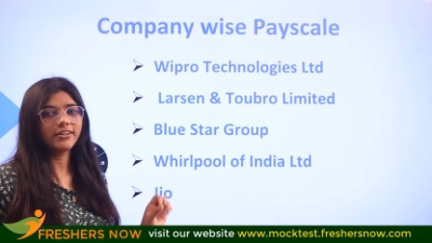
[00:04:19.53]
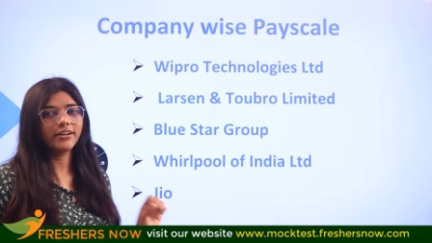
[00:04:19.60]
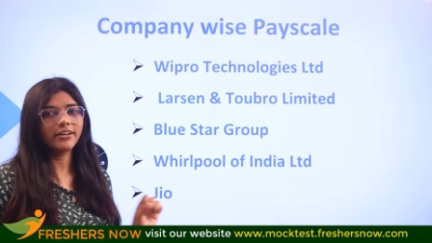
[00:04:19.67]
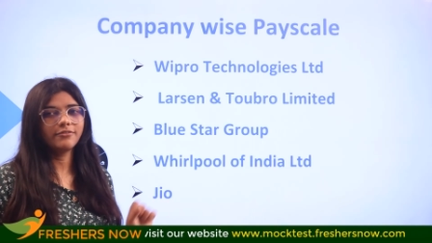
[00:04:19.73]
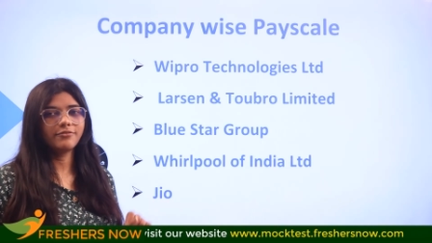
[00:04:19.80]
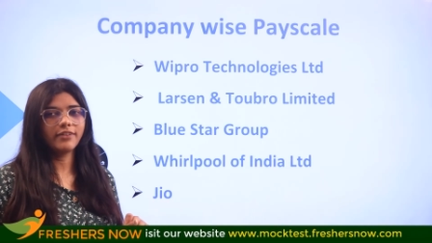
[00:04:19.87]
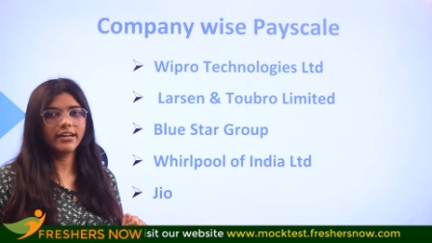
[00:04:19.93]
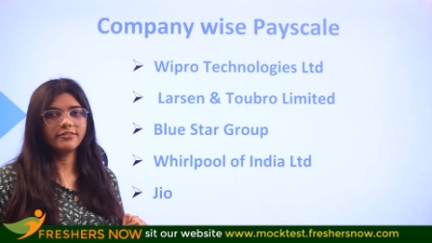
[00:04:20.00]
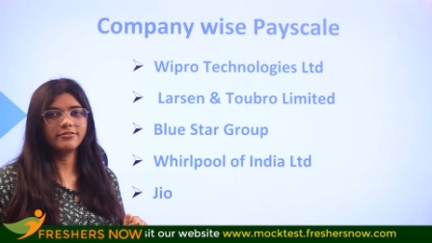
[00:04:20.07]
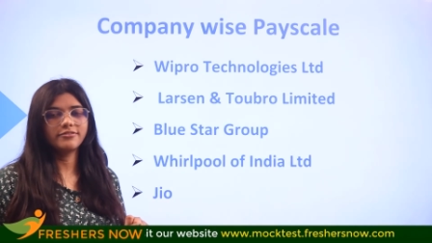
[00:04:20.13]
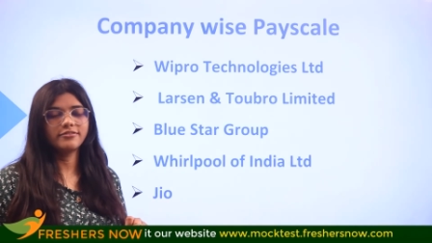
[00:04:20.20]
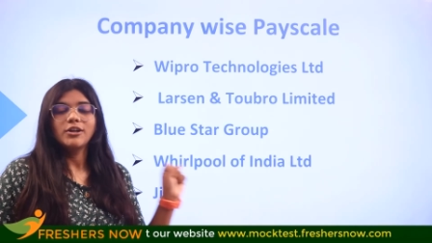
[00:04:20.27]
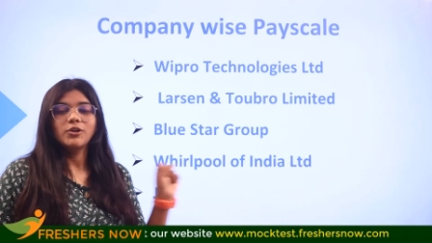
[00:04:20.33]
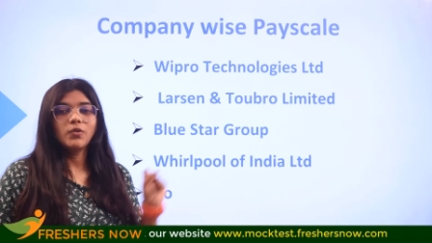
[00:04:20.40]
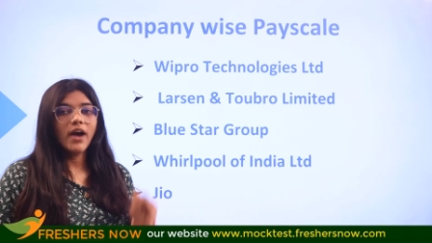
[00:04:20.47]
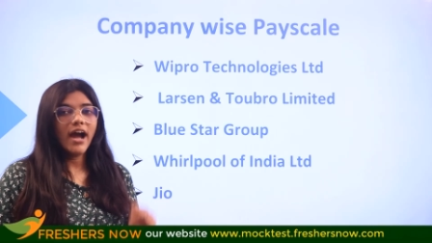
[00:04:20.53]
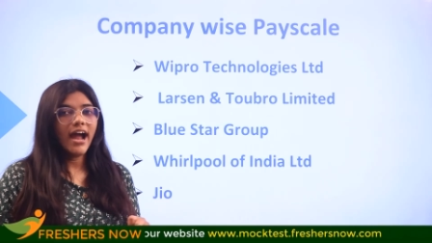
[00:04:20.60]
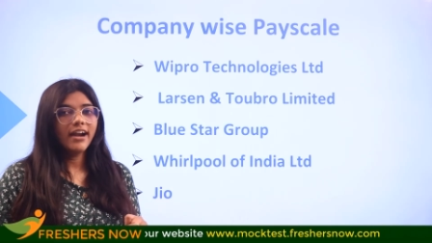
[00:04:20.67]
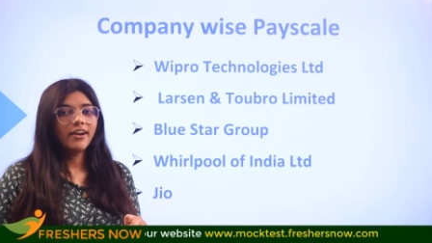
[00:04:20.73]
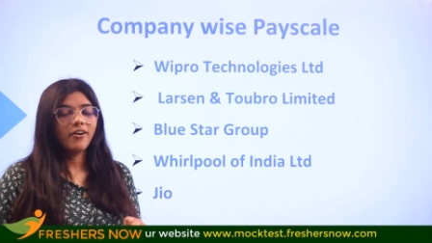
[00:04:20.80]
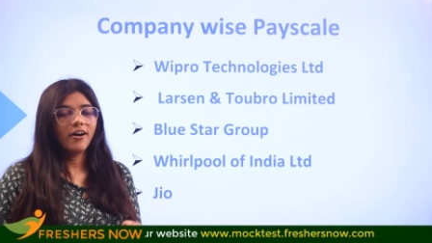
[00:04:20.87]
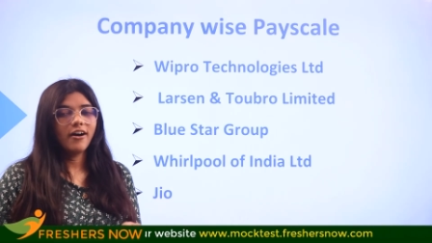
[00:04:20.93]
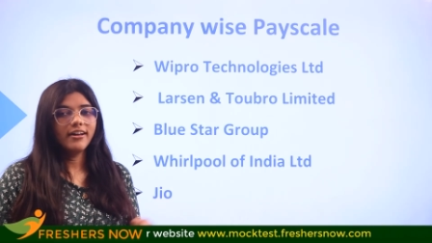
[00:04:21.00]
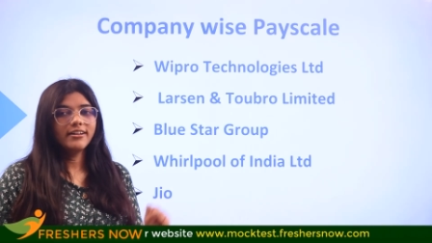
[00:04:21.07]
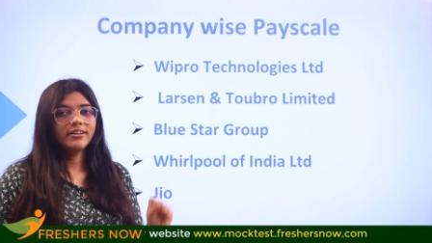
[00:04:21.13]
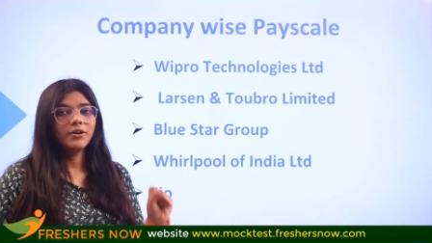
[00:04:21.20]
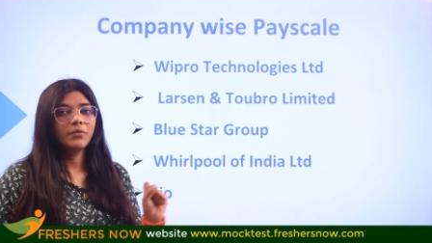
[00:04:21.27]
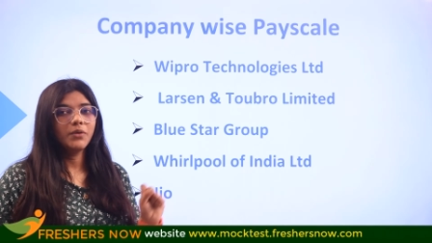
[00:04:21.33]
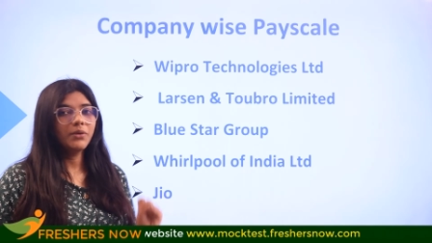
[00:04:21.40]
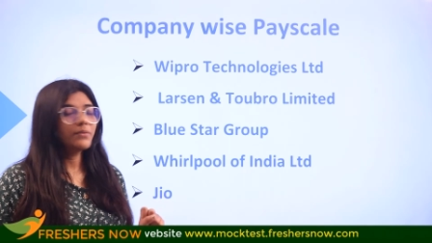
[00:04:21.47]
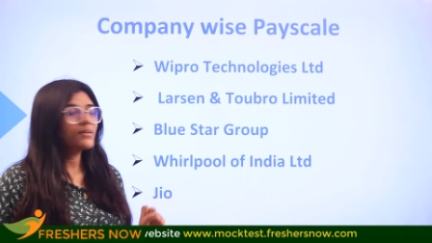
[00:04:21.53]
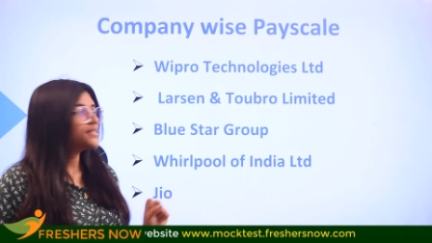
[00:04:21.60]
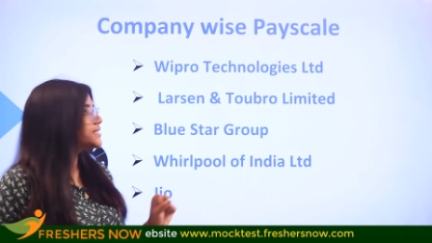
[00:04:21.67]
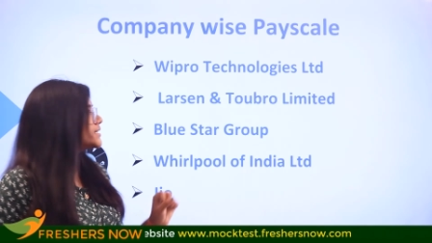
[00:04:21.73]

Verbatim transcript: thirty-five. To add on, we will